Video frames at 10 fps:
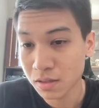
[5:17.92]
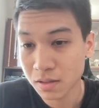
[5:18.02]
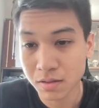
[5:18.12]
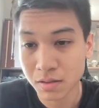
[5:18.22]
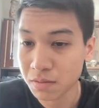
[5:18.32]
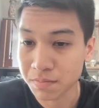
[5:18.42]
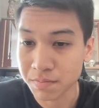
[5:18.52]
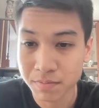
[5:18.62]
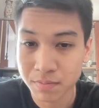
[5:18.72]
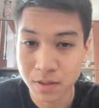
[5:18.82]
same,
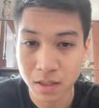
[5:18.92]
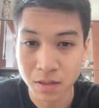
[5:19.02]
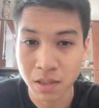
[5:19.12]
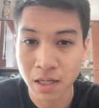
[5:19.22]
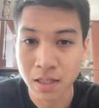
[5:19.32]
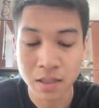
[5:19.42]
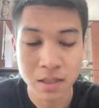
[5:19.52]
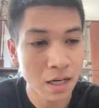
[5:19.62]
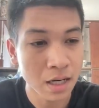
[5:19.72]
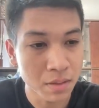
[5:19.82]
same.
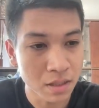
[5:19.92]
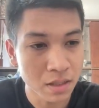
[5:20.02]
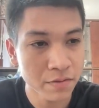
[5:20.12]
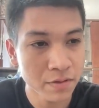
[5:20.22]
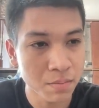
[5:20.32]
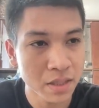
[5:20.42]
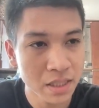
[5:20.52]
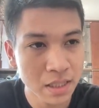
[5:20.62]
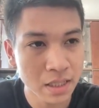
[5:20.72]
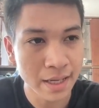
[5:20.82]
I believe that
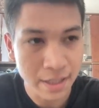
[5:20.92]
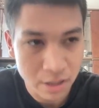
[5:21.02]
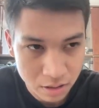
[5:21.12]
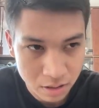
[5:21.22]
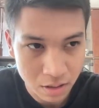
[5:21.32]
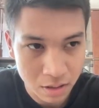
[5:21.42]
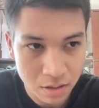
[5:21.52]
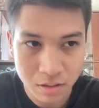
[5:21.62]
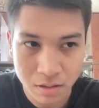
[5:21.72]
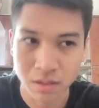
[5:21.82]
media
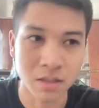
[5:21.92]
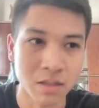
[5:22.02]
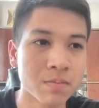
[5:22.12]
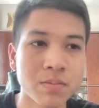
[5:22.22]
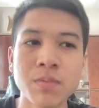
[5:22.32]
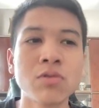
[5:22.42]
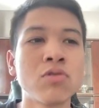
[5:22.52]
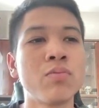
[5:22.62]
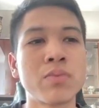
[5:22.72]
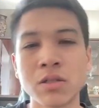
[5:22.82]
agencies, like people
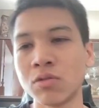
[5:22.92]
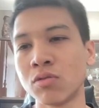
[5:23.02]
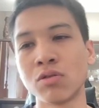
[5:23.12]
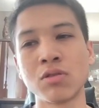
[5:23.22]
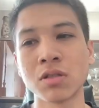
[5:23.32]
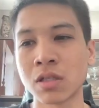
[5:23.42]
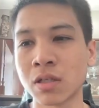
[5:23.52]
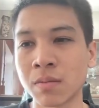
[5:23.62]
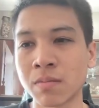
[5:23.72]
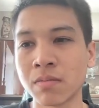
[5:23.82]
who produce,
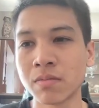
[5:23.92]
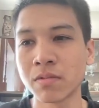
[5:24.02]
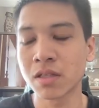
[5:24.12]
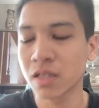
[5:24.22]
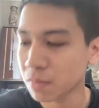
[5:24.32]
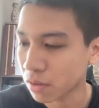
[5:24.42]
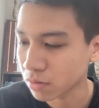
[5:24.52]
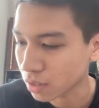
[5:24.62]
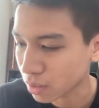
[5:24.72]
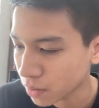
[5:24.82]
think about
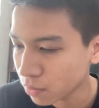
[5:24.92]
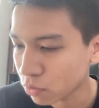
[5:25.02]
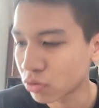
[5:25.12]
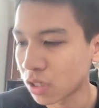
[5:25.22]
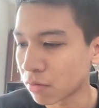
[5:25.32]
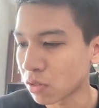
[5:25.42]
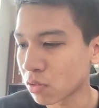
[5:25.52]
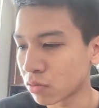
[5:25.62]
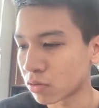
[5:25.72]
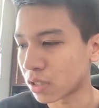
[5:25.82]
that, like people who
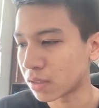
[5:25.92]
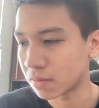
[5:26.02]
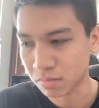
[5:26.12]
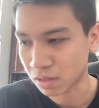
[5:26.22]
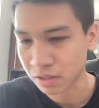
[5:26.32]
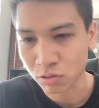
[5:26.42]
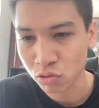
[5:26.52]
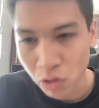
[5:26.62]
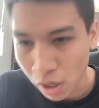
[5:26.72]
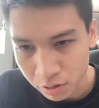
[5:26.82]
download like a
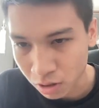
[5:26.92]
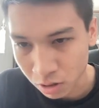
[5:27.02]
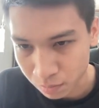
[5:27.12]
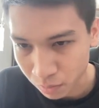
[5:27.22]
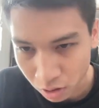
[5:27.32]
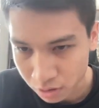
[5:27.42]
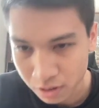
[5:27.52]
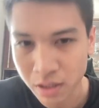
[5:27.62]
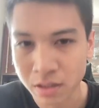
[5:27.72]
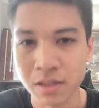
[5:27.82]
2 hour long
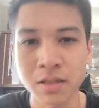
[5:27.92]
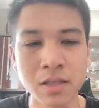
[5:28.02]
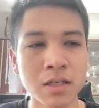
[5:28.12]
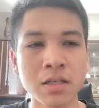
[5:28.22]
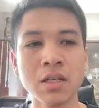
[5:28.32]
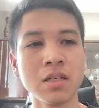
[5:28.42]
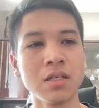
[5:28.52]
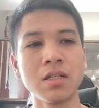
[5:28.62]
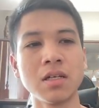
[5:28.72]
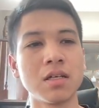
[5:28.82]
podcast and they
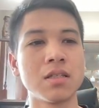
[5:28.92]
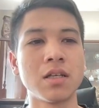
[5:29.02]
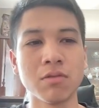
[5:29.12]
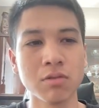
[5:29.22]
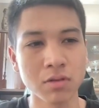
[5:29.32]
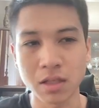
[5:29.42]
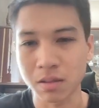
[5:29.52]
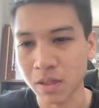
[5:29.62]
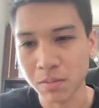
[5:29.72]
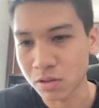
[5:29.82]
download
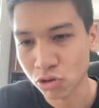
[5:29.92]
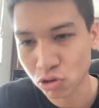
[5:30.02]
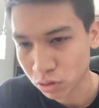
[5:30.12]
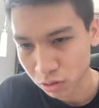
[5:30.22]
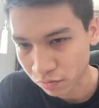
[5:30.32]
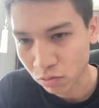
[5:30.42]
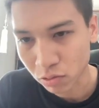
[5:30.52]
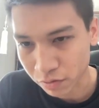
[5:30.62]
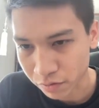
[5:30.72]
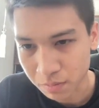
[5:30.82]
like maybe 3 or 4
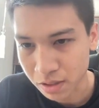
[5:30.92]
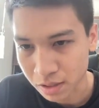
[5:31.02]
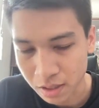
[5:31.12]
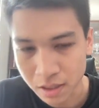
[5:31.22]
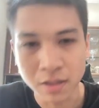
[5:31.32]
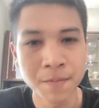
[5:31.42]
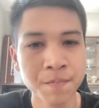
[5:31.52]
of them a day,